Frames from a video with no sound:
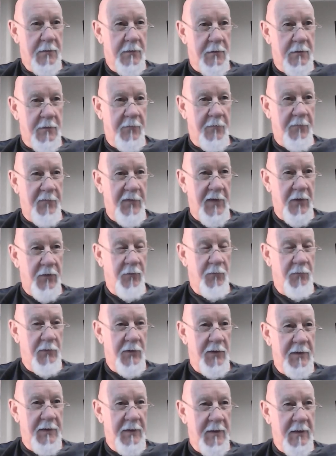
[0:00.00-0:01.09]
The 5th
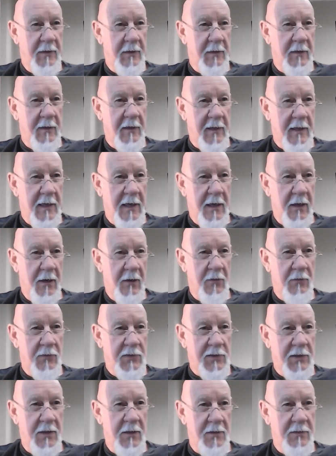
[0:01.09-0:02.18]
one I
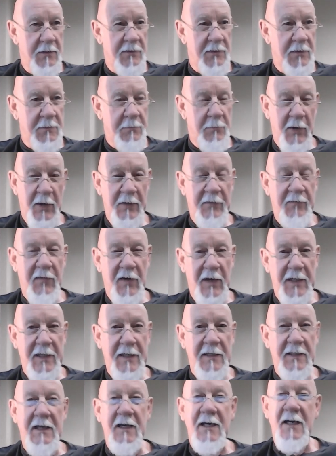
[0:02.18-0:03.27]
lost conscious briefly
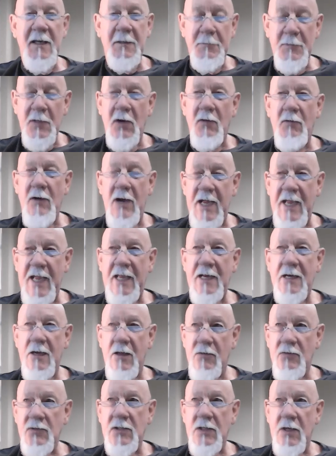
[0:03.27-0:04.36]
and didn't even know I had
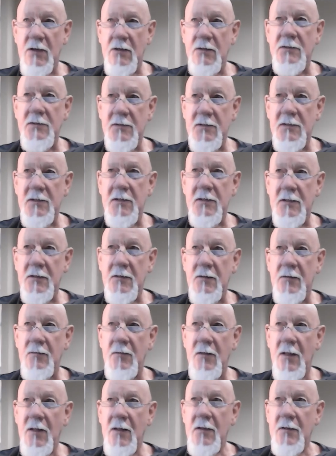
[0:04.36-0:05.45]
lost conscious
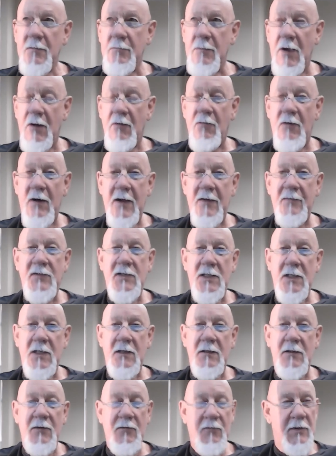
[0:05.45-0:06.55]
until my wife
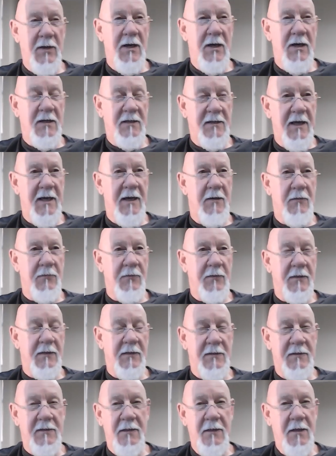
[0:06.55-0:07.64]
said, "You were knocked out."
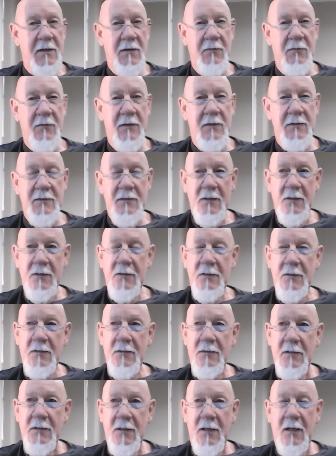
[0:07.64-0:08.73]
I said, "No." And
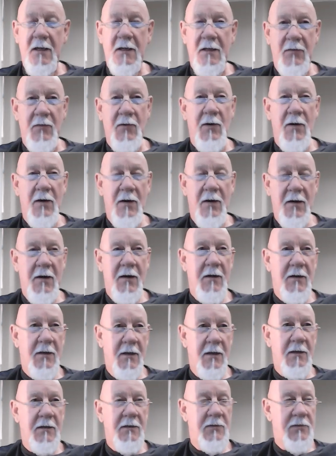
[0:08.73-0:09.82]
she said, "Yeah, you are."
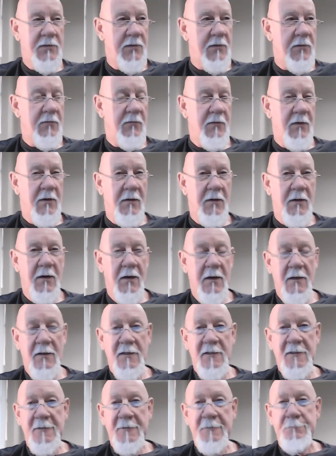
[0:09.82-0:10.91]
"Yeah, you sure were."
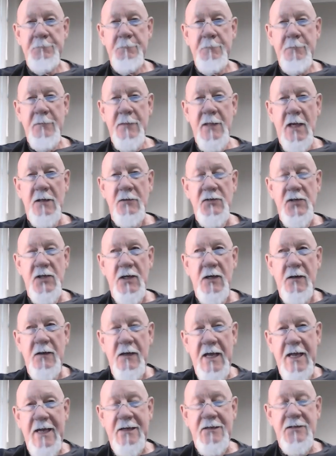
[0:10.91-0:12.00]
I was in an
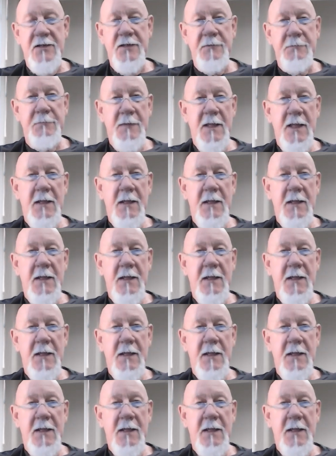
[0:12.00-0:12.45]
accident.